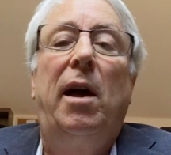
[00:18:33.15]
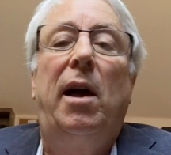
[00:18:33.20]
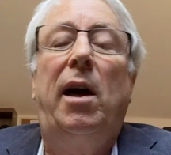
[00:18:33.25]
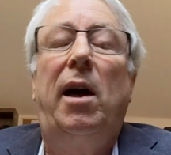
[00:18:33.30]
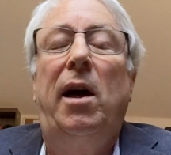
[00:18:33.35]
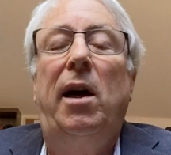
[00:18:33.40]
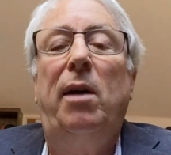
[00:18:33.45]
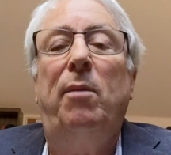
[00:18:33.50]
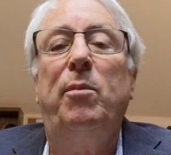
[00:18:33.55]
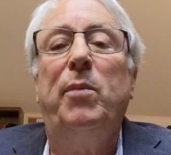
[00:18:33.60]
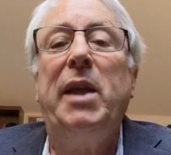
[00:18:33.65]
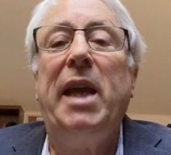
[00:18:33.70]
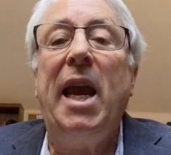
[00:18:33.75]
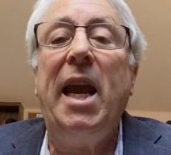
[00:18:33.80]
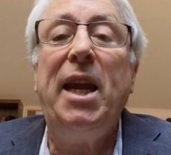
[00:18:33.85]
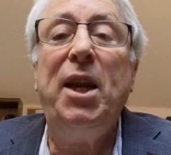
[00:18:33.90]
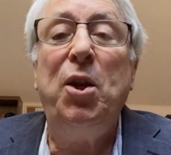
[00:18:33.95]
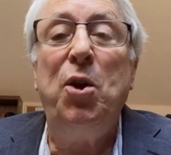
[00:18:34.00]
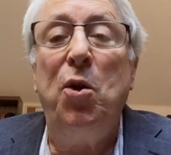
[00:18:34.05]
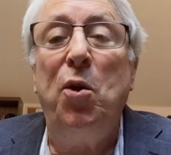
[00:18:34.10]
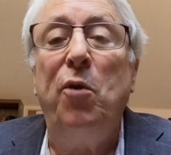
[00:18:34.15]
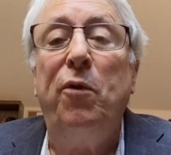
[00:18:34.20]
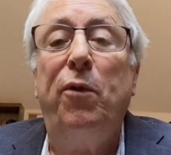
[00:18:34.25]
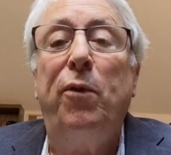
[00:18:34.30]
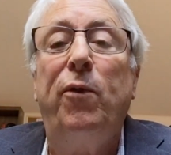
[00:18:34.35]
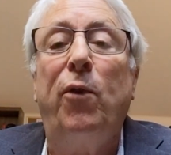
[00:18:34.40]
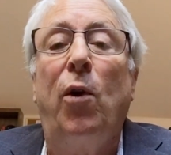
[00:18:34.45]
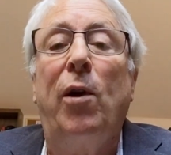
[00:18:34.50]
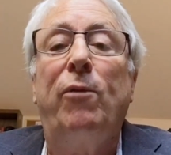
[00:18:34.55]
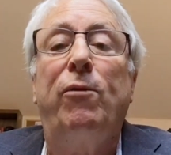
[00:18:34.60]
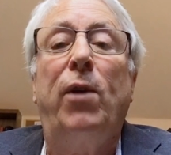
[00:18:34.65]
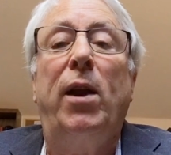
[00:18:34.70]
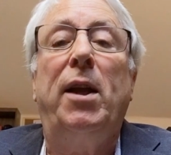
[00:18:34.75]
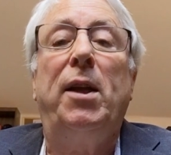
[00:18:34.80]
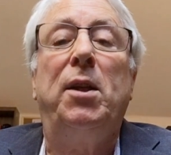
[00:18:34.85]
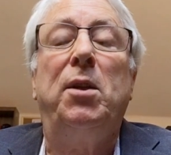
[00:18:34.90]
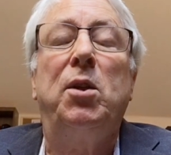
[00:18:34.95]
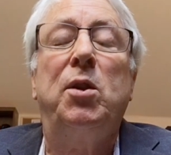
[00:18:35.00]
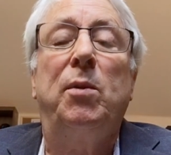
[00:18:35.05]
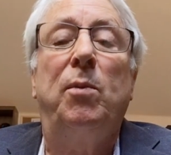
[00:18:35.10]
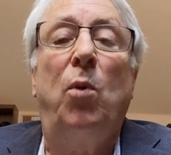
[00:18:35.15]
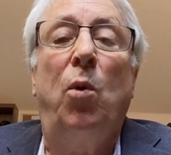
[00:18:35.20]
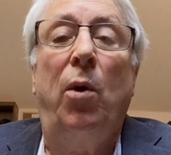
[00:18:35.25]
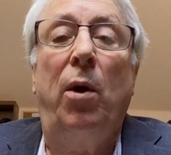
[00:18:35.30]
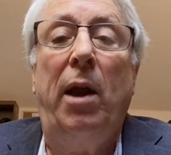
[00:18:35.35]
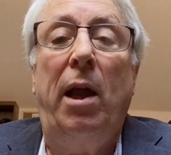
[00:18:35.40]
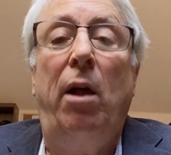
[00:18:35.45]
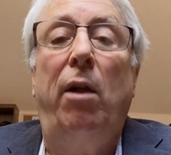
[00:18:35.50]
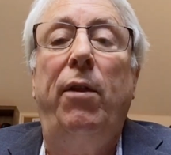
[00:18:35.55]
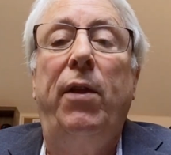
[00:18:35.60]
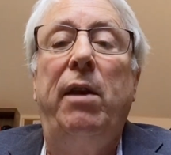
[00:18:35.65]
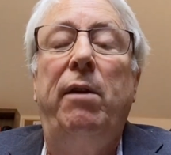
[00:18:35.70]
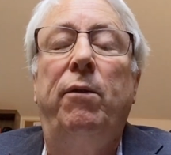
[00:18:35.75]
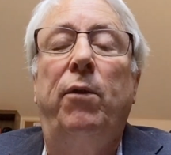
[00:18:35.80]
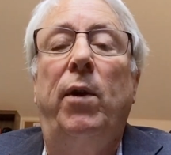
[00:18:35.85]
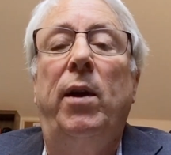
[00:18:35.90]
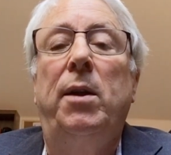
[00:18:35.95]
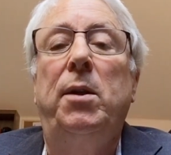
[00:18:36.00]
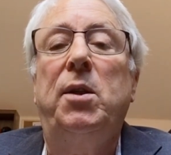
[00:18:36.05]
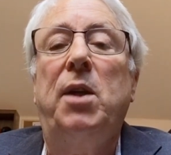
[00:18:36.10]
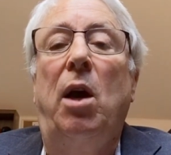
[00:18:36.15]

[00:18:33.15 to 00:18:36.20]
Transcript: Gain new friends, more healthy friends.